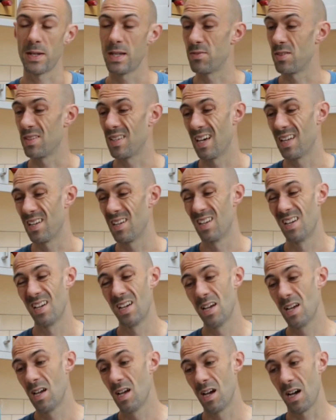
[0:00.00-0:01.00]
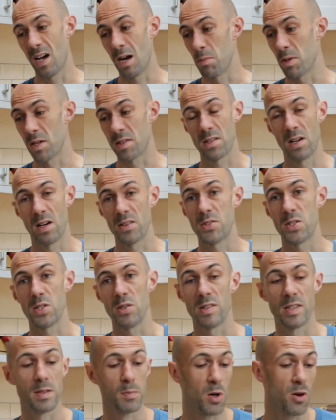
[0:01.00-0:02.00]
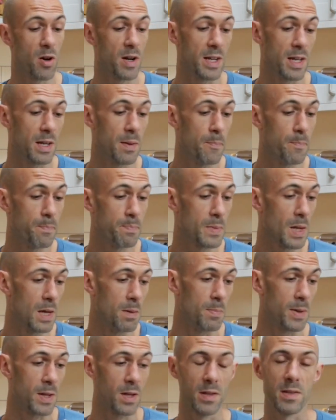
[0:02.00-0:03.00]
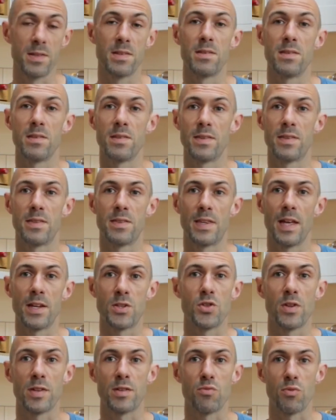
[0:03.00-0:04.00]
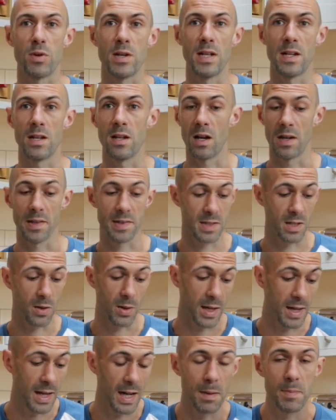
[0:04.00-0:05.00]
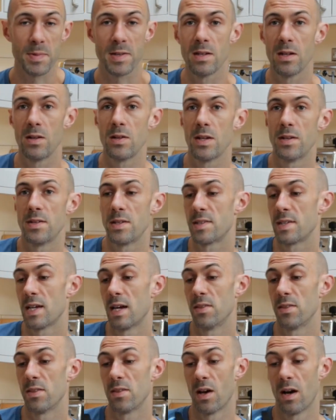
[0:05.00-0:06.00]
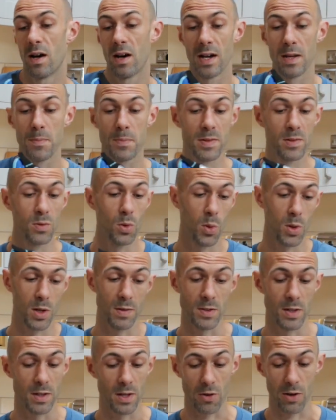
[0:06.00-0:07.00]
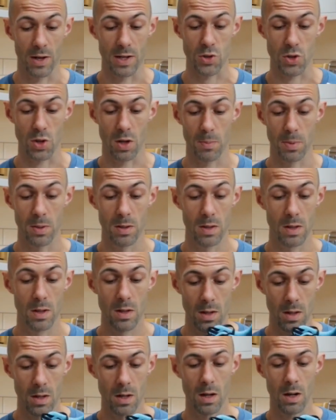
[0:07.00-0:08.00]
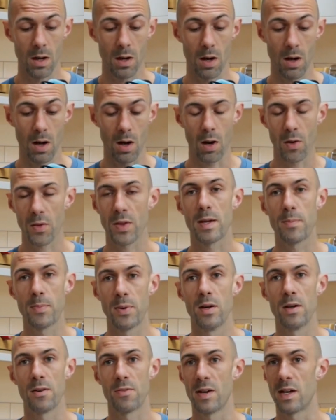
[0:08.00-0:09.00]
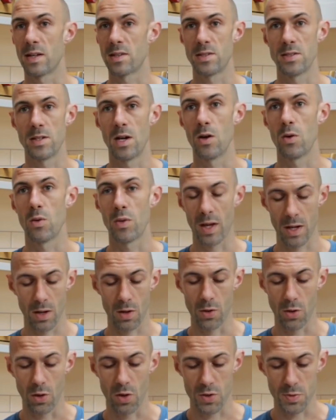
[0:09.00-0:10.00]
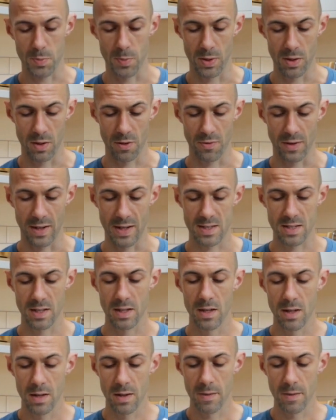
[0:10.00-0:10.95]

But even then, I'm going to start to use them already, because they're just really nice. So I can absolutely understand the hype. Saucony have done a great job. Are they perfect? No, they are not perfect.